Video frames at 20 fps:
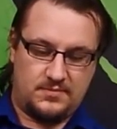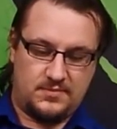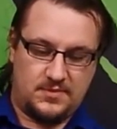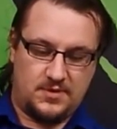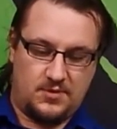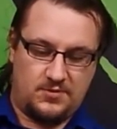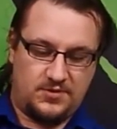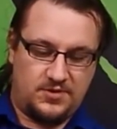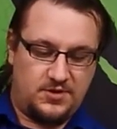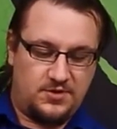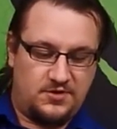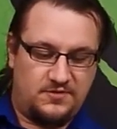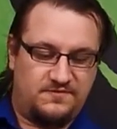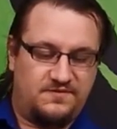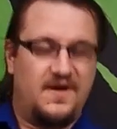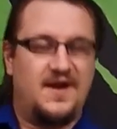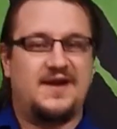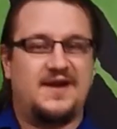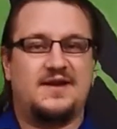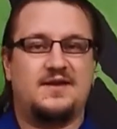you know, you can
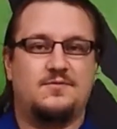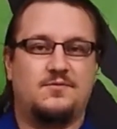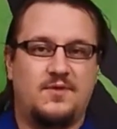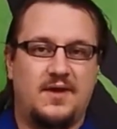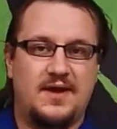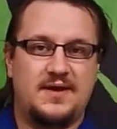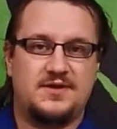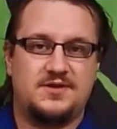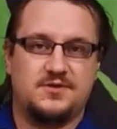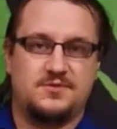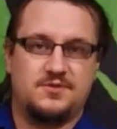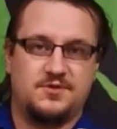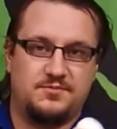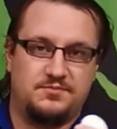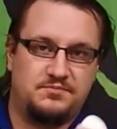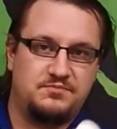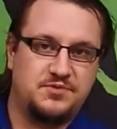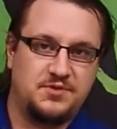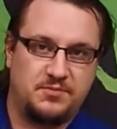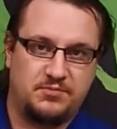find a way to
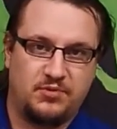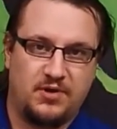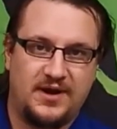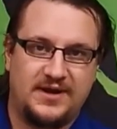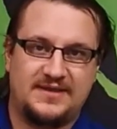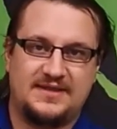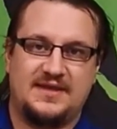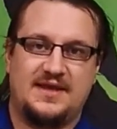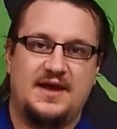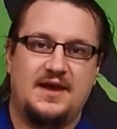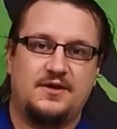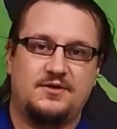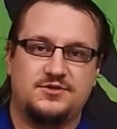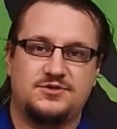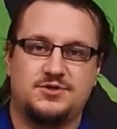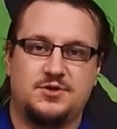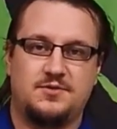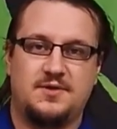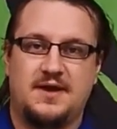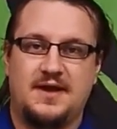break the egg or
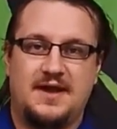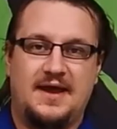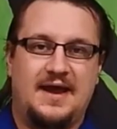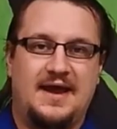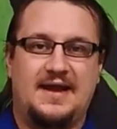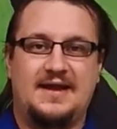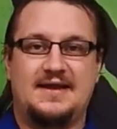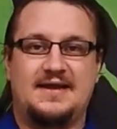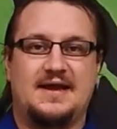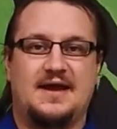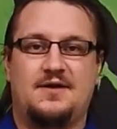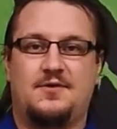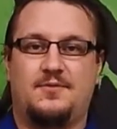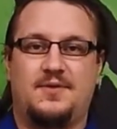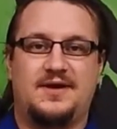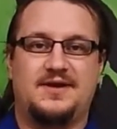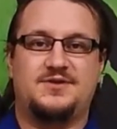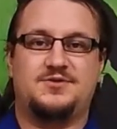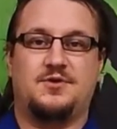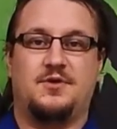show any kind of
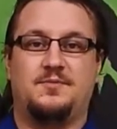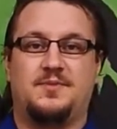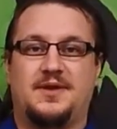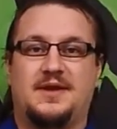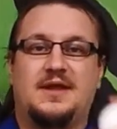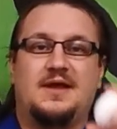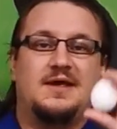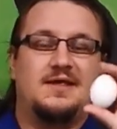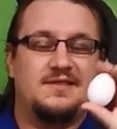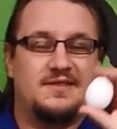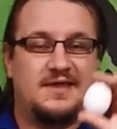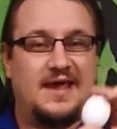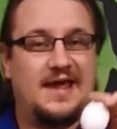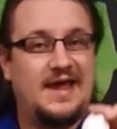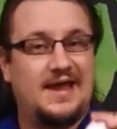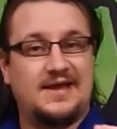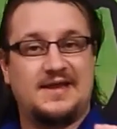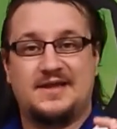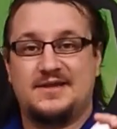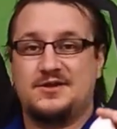way to do it. But the
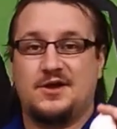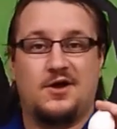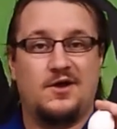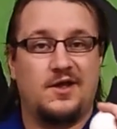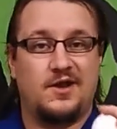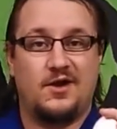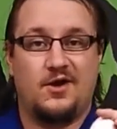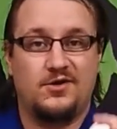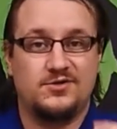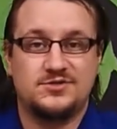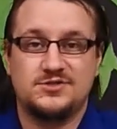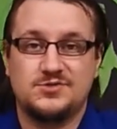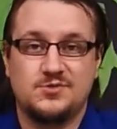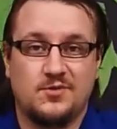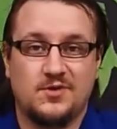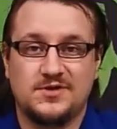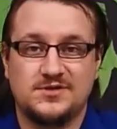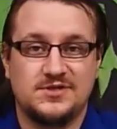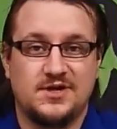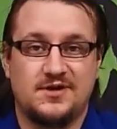egg, it all just
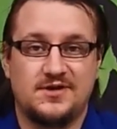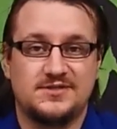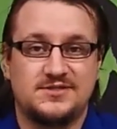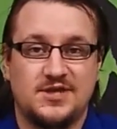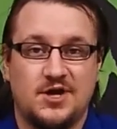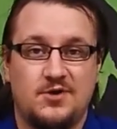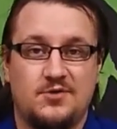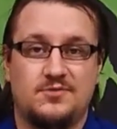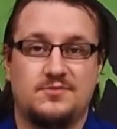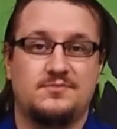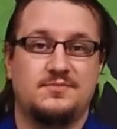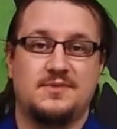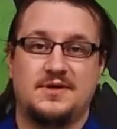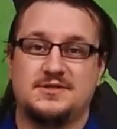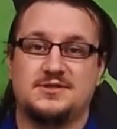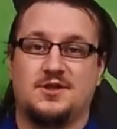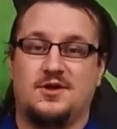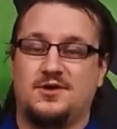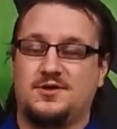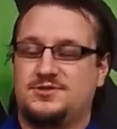works on its own.
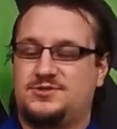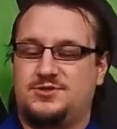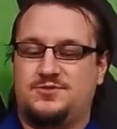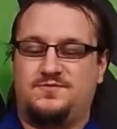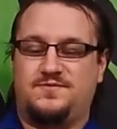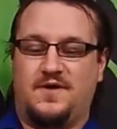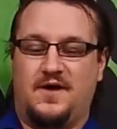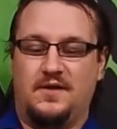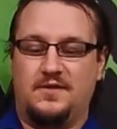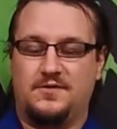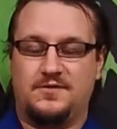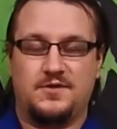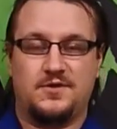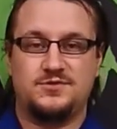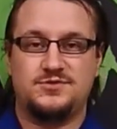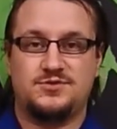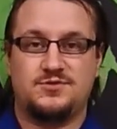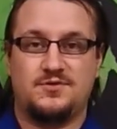As long as you follow those